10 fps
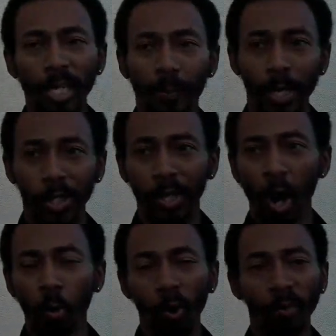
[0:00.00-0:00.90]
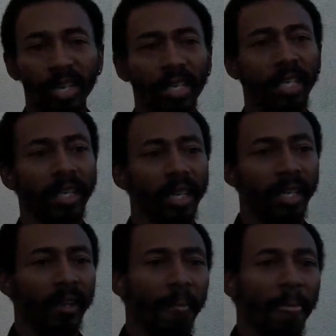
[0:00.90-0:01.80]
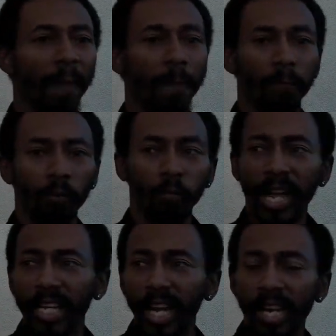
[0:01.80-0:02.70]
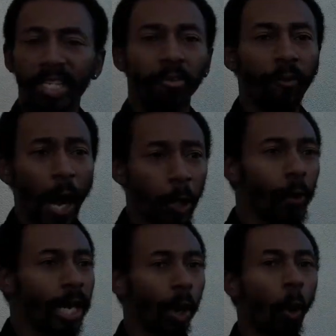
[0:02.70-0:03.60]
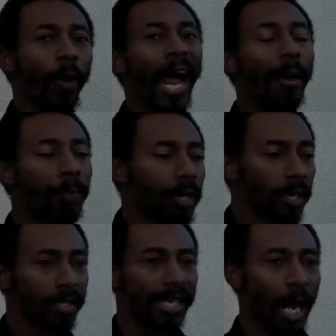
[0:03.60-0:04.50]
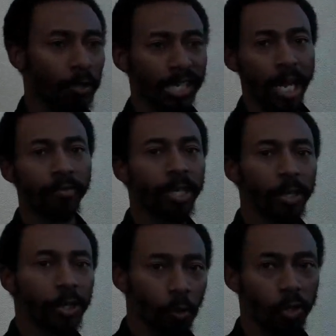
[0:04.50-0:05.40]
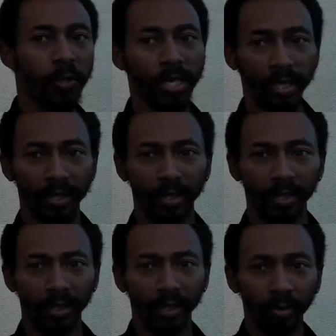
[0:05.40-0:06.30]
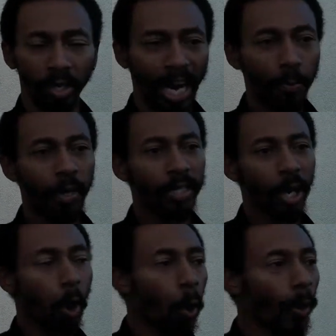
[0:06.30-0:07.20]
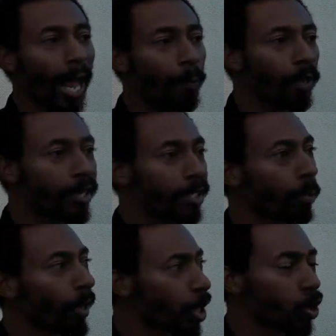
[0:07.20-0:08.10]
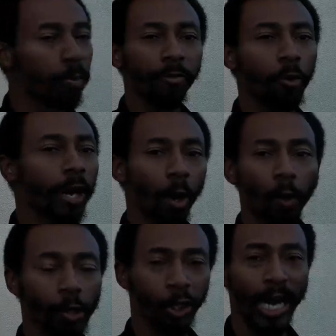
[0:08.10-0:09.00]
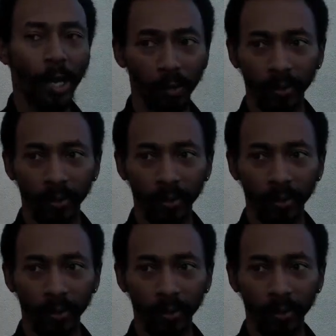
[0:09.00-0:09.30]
especially all women, they get into valuing their own happiness outside of their children. And they put their own happiness and pleasure before their own child.